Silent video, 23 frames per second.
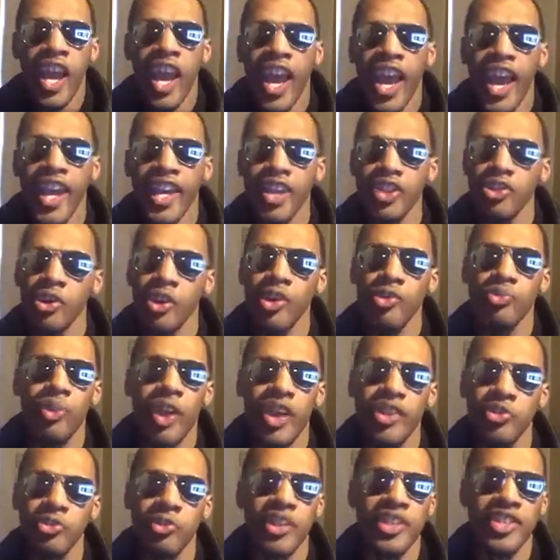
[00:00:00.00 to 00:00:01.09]
And, you know, he
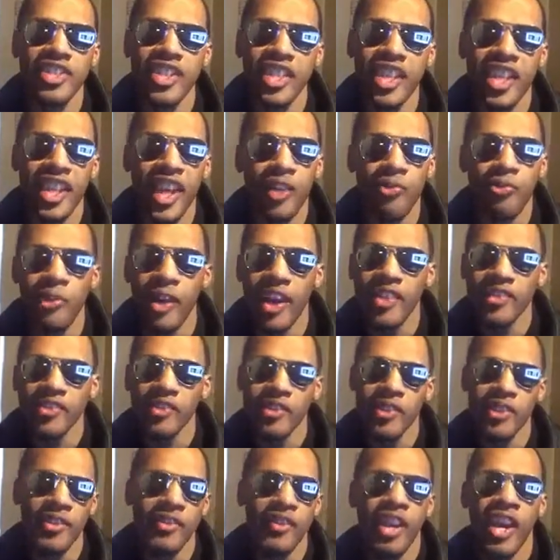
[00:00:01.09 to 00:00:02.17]
wrestled in TNA
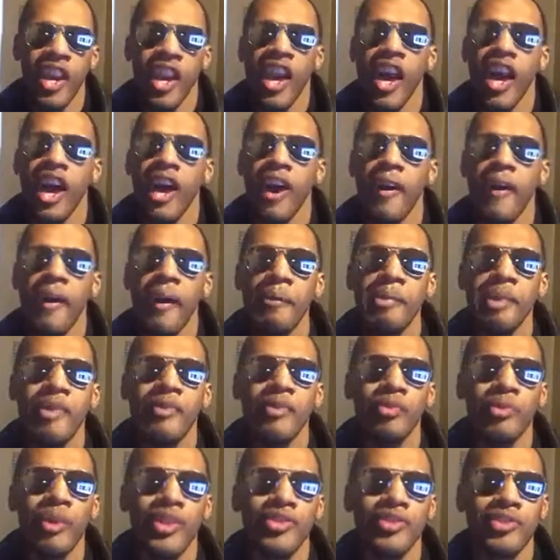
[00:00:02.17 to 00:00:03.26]
wrestling. I believe
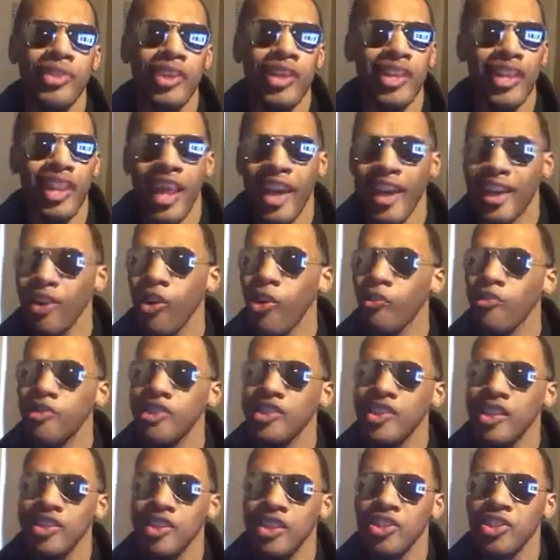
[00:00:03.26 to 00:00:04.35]
he wrestled in, like,
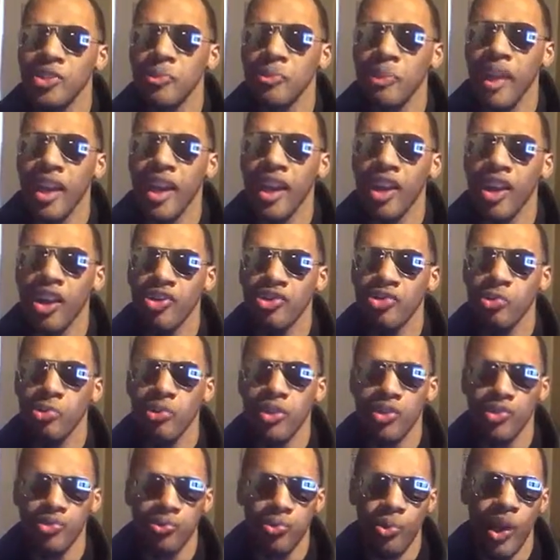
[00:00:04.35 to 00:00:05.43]
overseas in Japan also
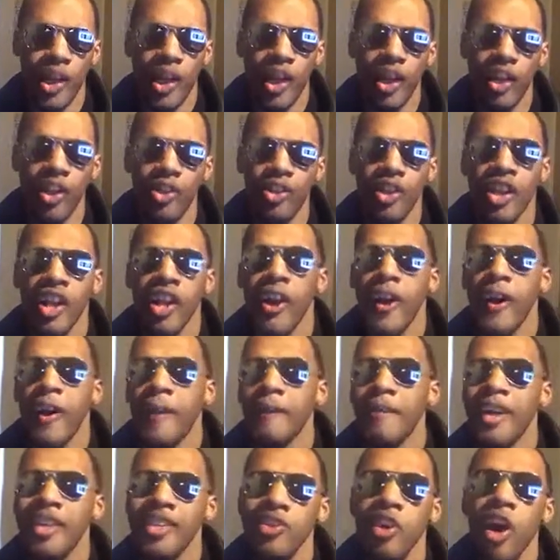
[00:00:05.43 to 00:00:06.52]
as well.
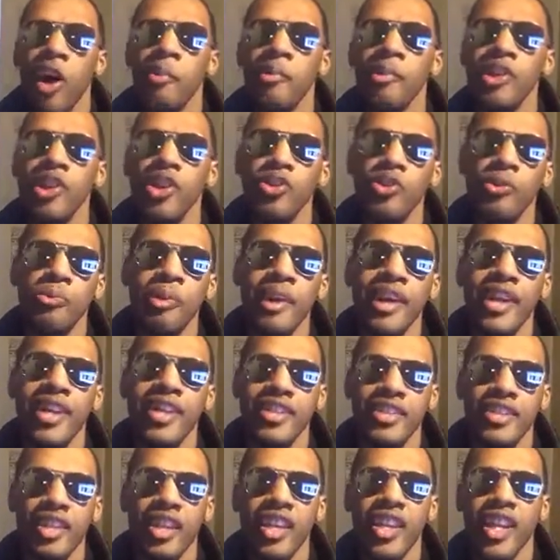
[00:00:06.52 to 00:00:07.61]
I saw him a little bit
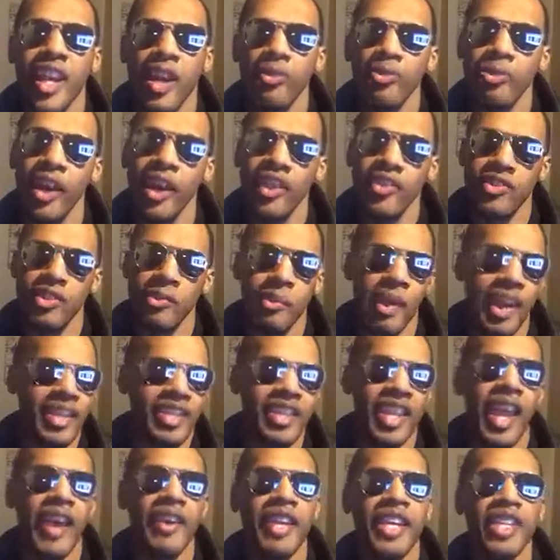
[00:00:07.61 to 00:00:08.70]
in TNA wrestling. By the
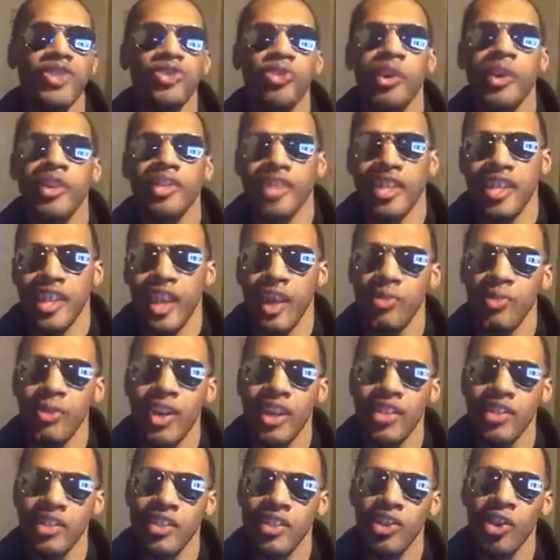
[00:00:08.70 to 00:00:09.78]
time he joined TNA
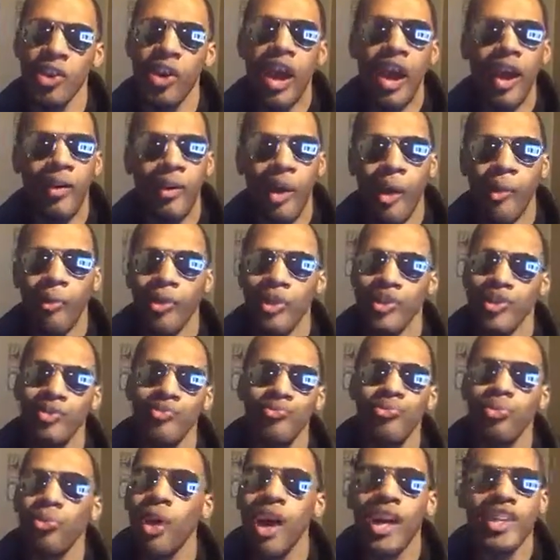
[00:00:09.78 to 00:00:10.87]
wrestling, though, I
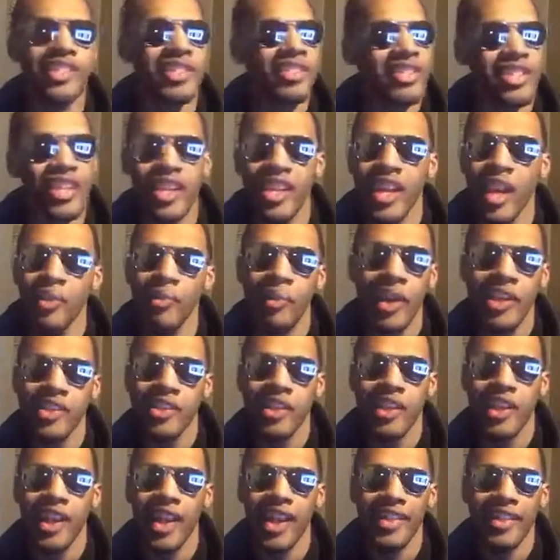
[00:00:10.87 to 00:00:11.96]
wasn't watching TNA
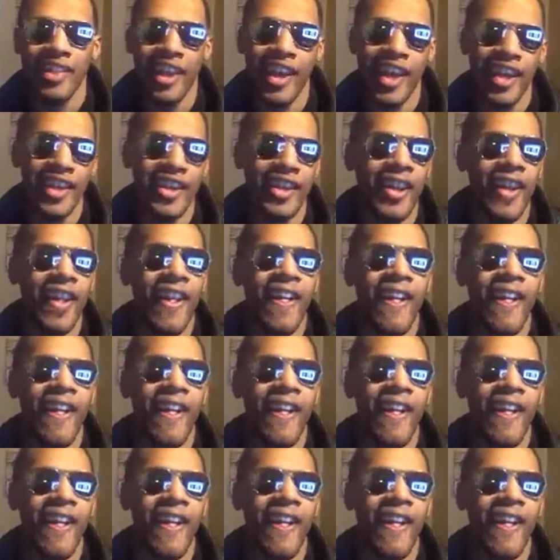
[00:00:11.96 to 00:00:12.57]
wrestling like that.